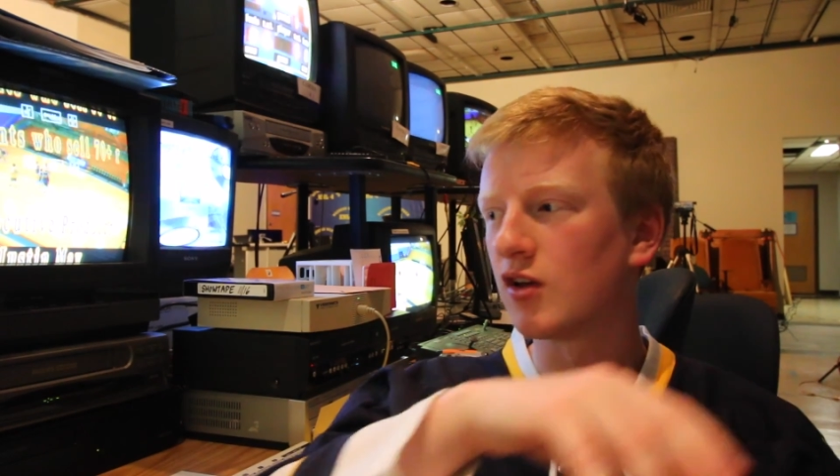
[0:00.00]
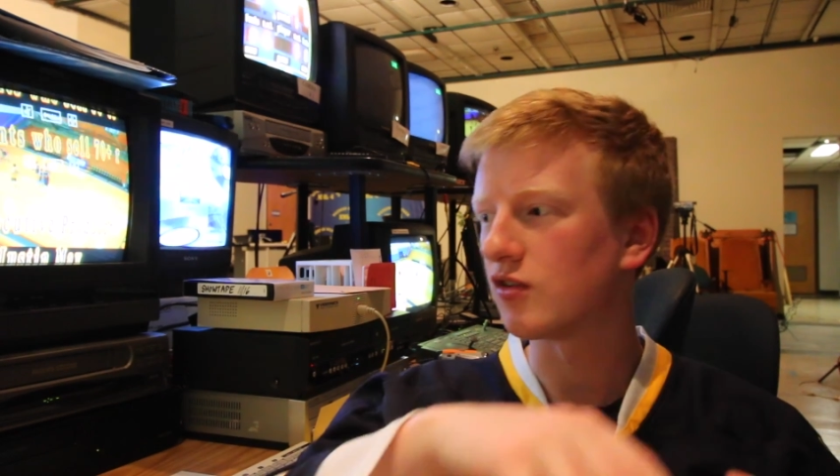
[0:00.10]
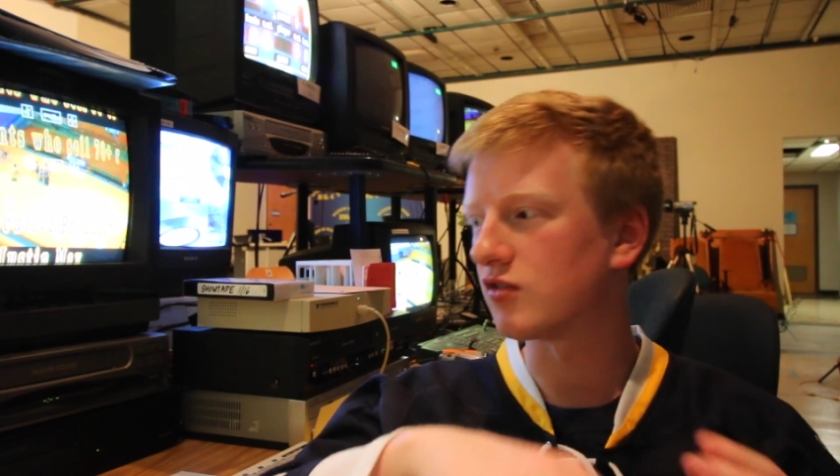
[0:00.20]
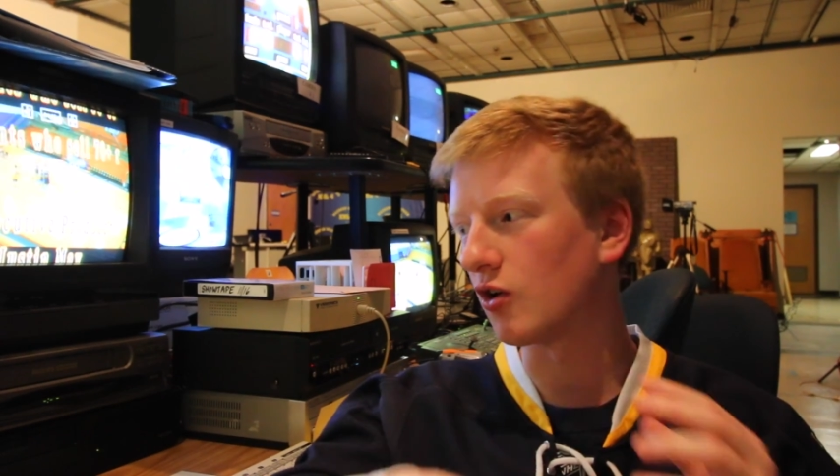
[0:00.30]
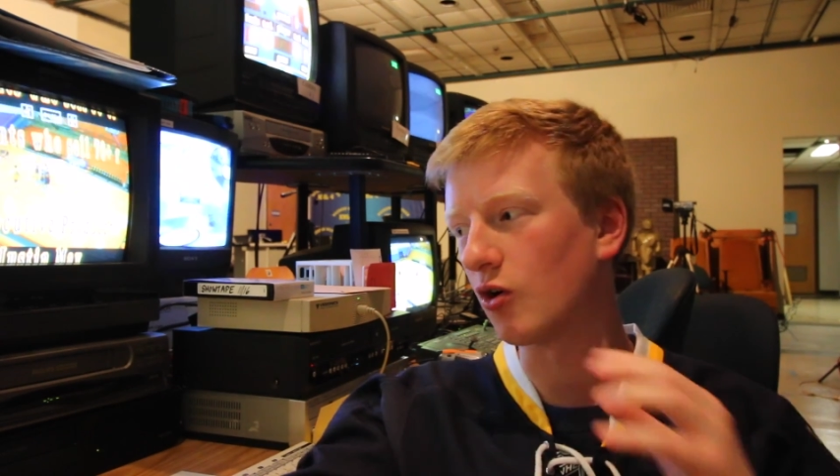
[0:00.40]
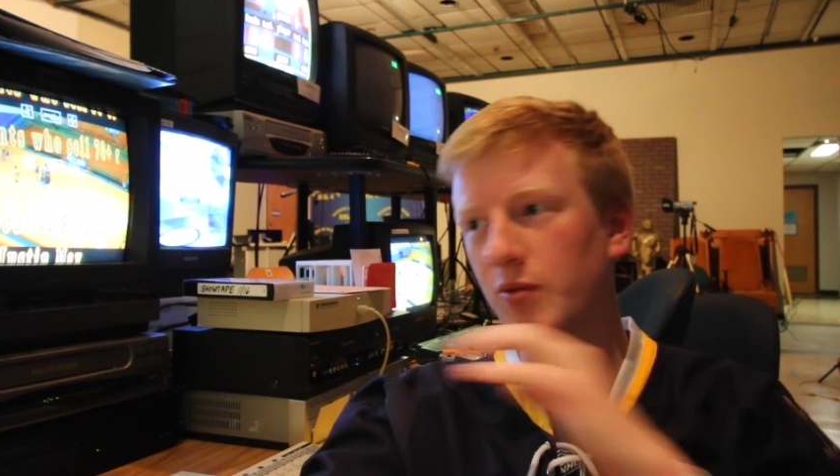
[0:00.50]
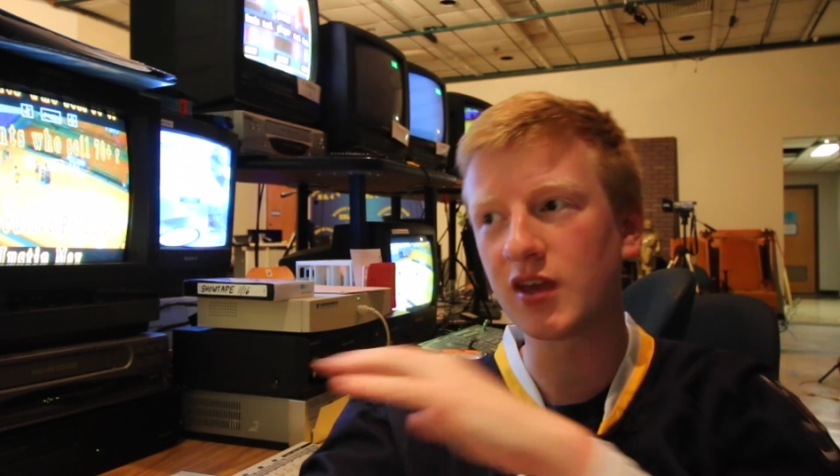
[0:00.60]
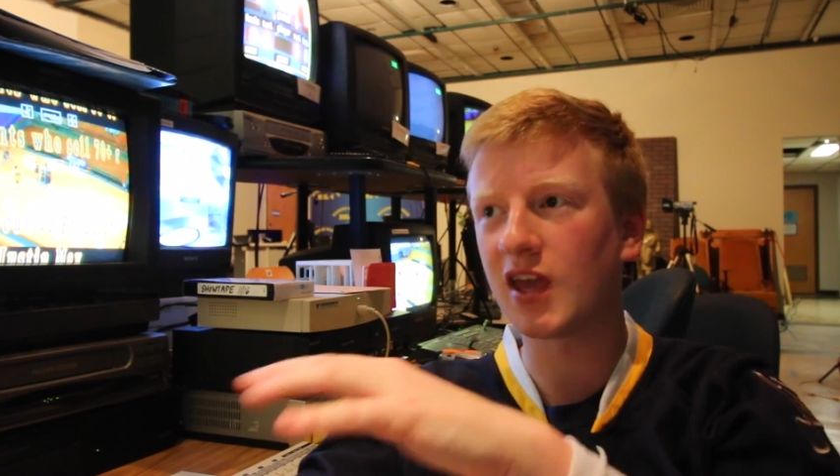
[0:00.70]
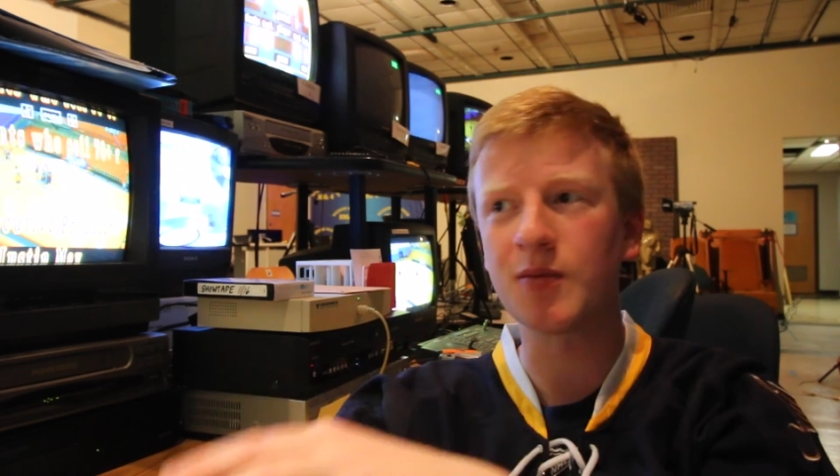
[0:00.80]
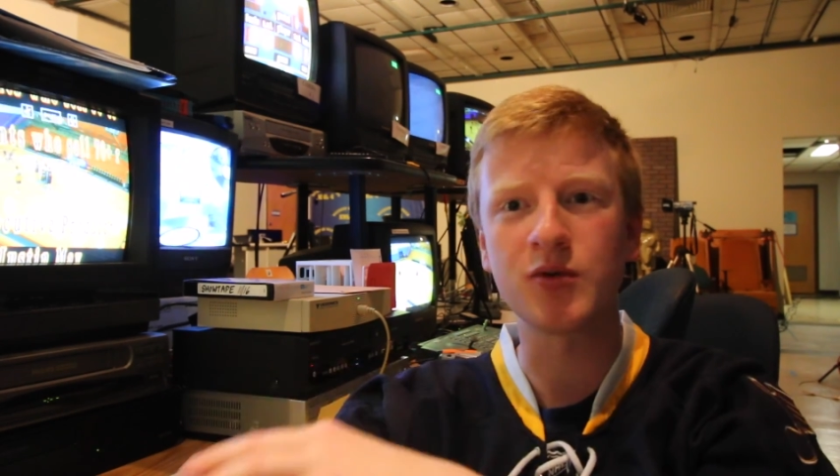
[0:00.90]
So
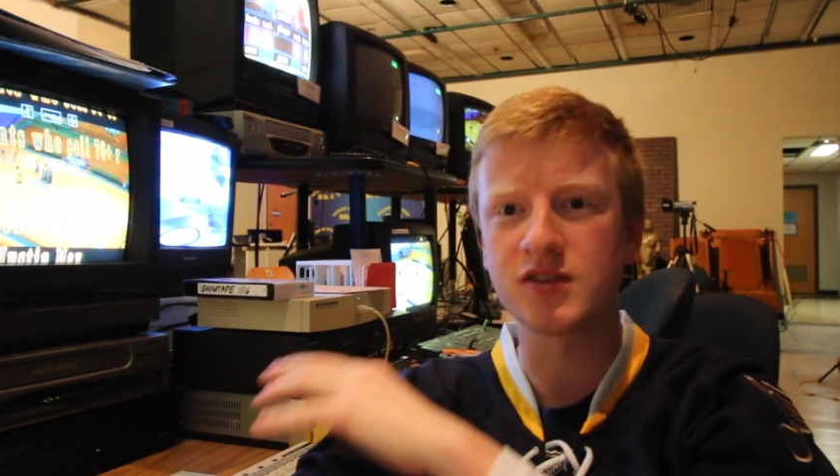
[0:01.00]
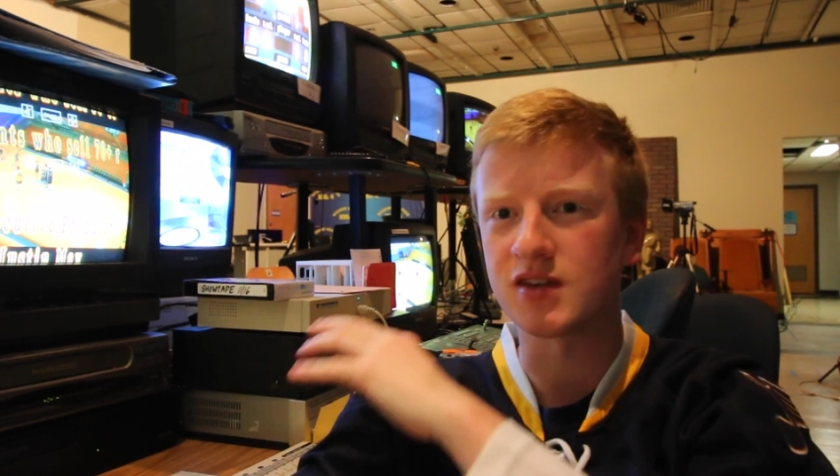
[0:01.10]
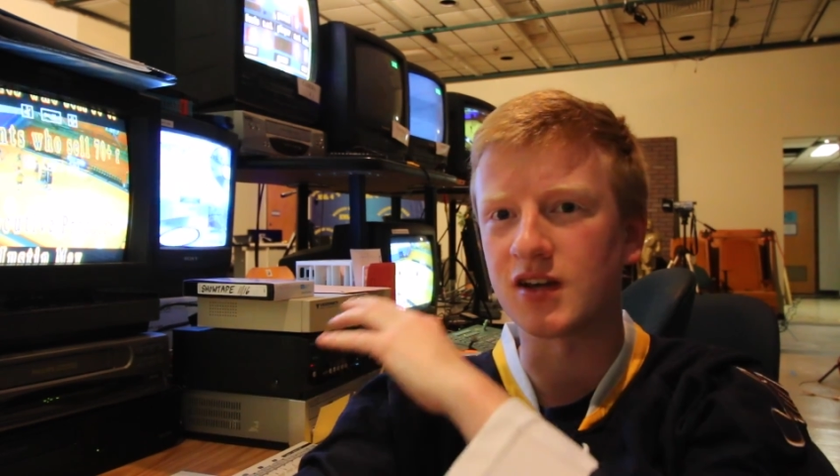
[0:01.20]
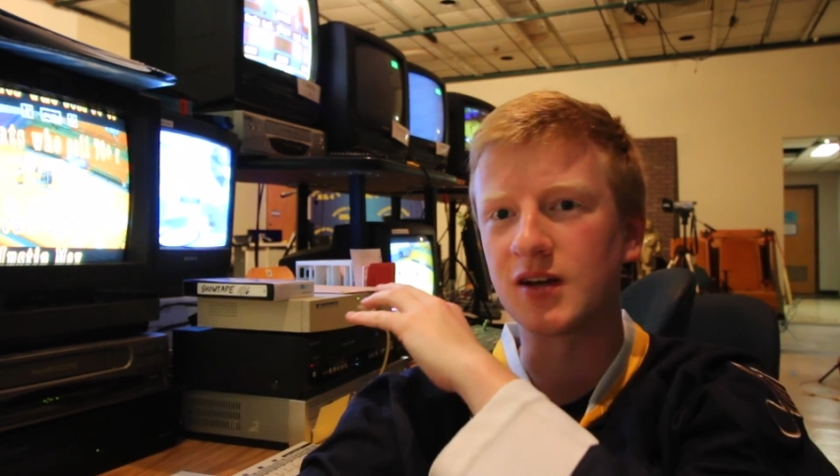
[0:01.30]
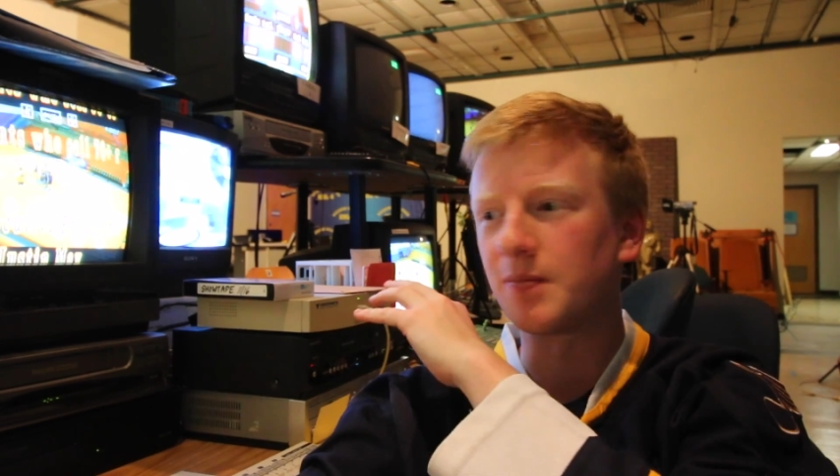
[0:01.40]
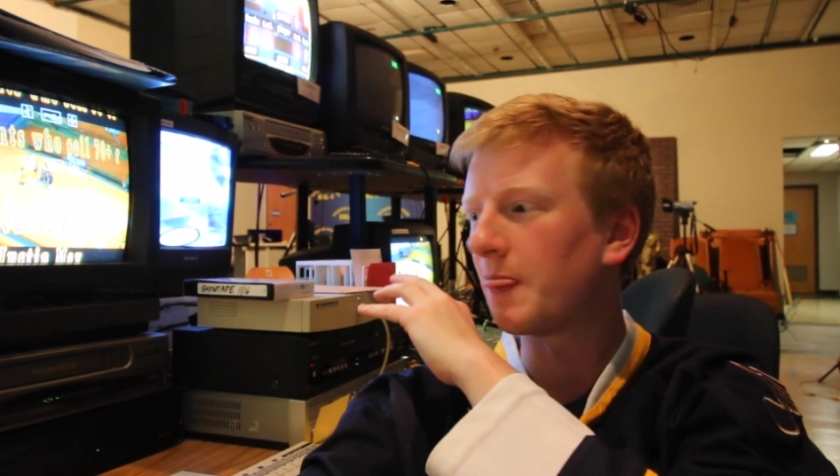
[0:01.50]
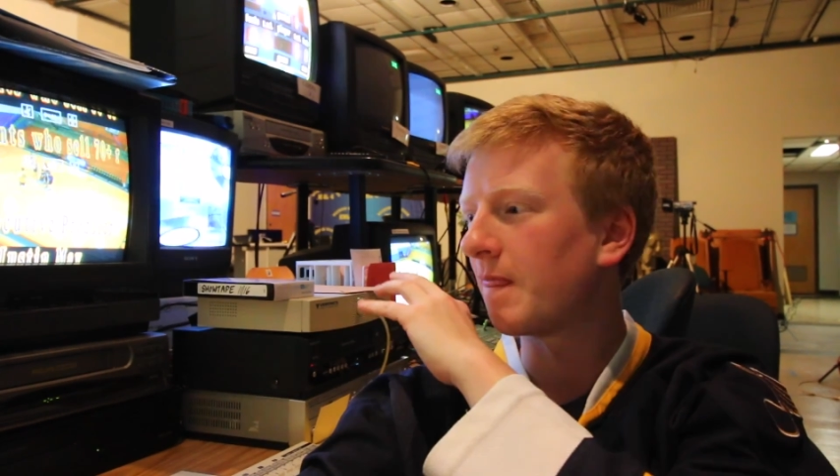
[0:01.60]
being able to